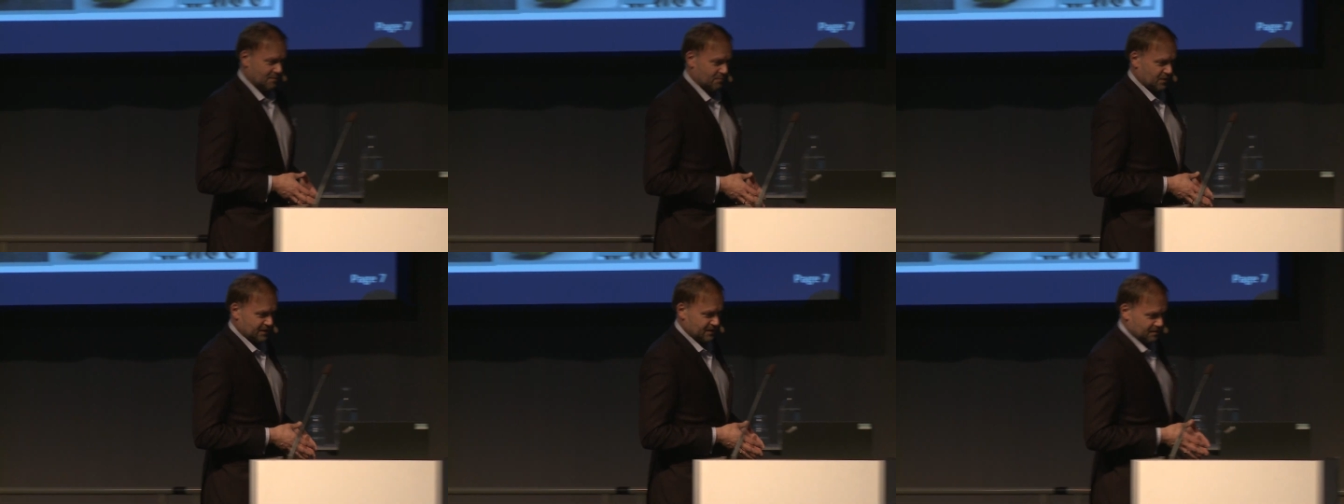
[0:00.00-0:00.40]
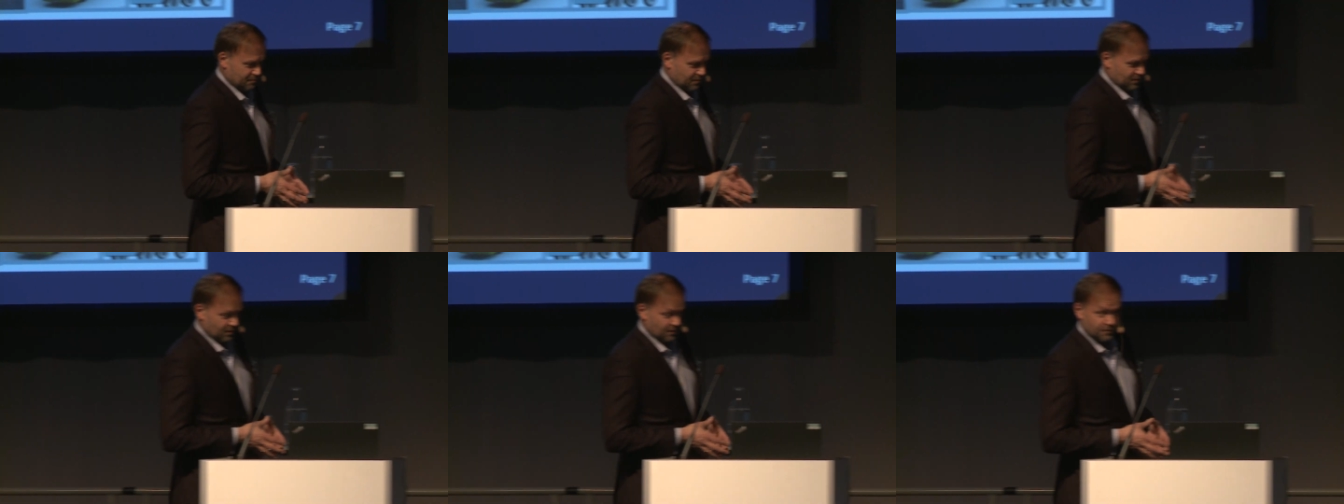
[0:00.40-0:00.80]

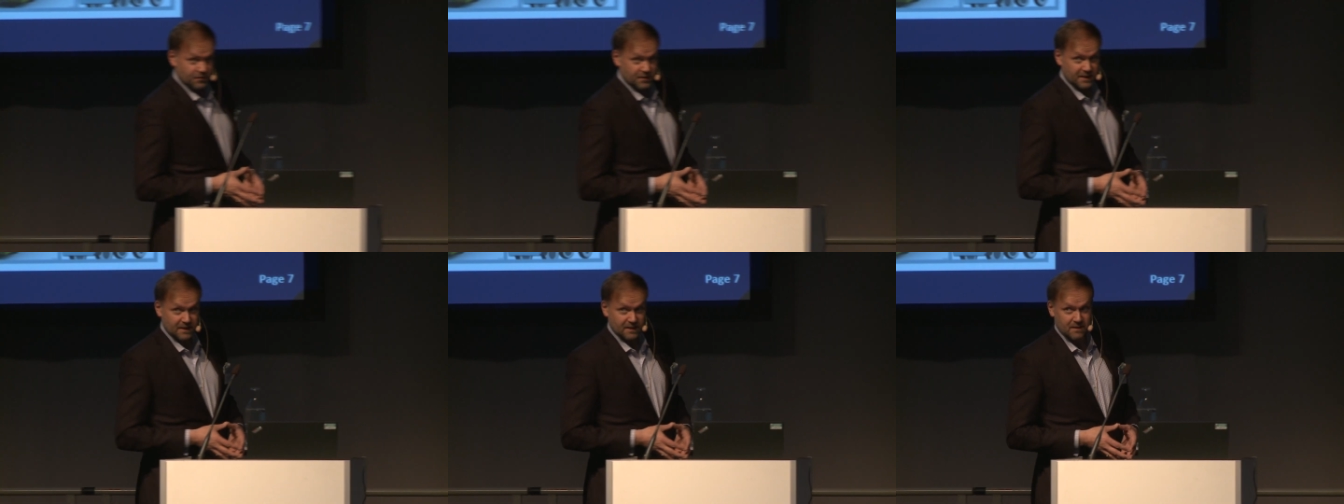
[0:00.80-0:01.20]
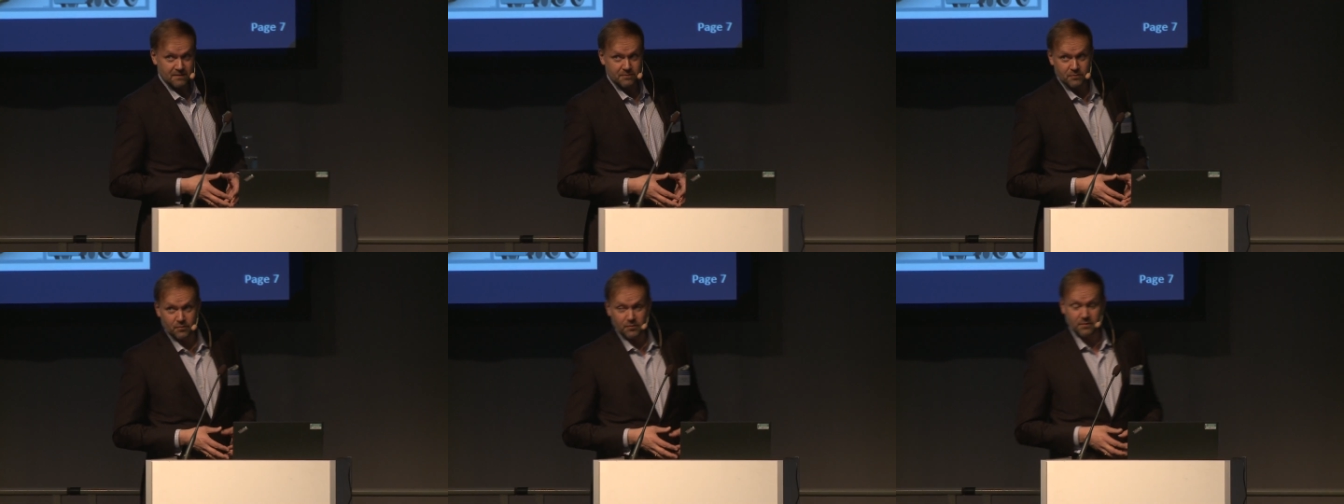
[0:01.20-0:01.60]
principal of the
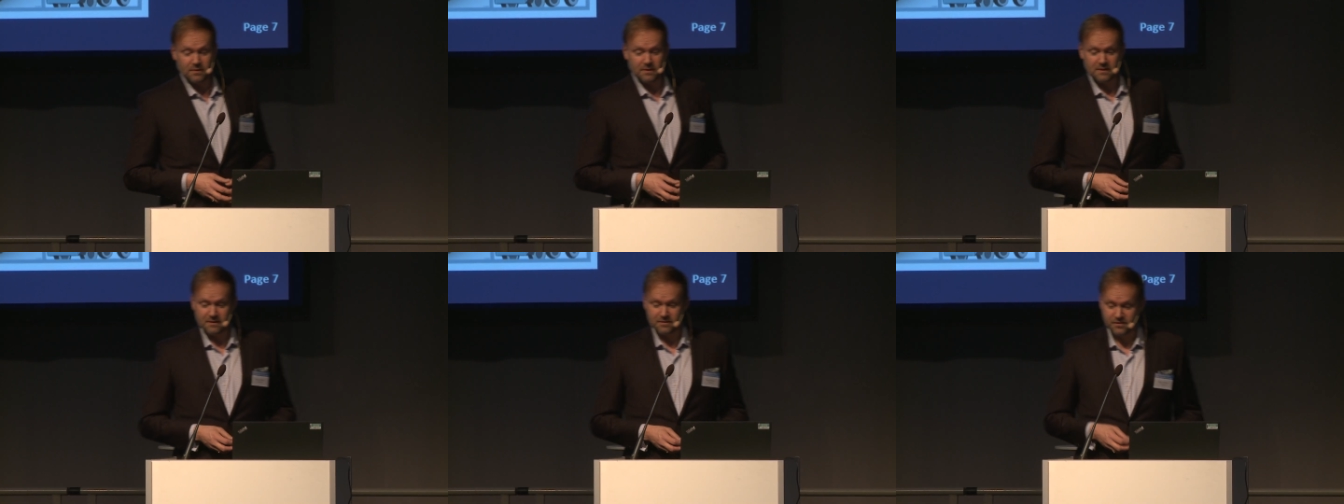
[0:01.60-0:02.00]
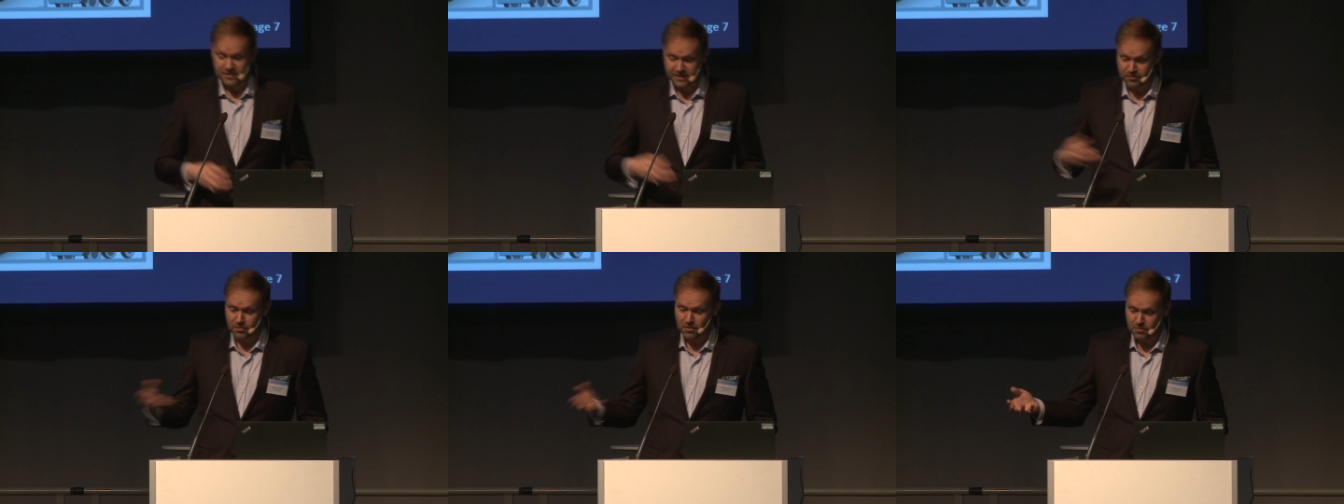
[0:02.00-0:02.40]

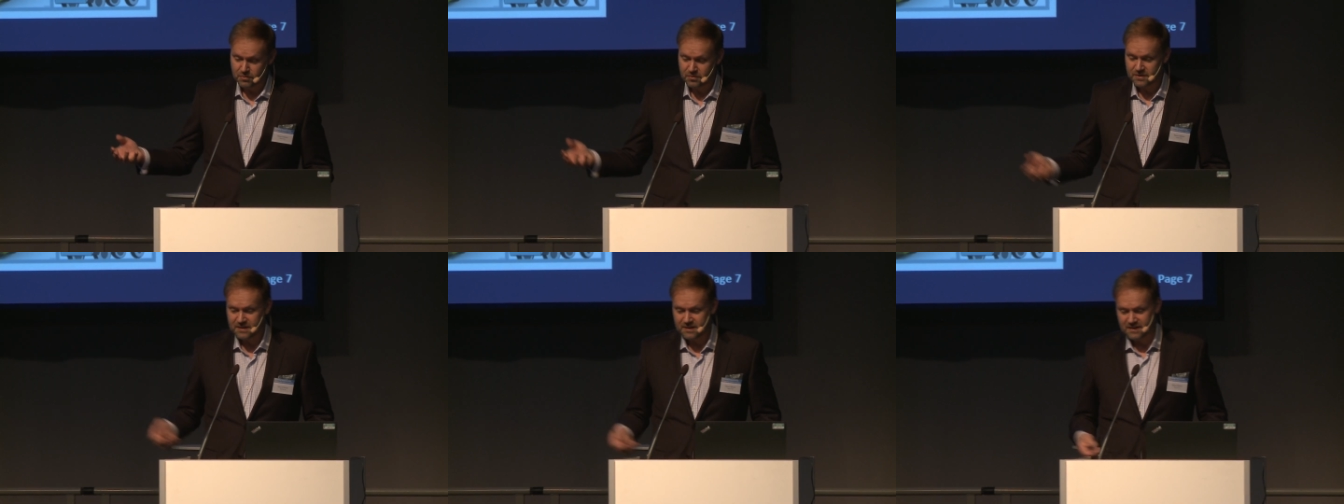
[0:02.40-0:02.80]
Zero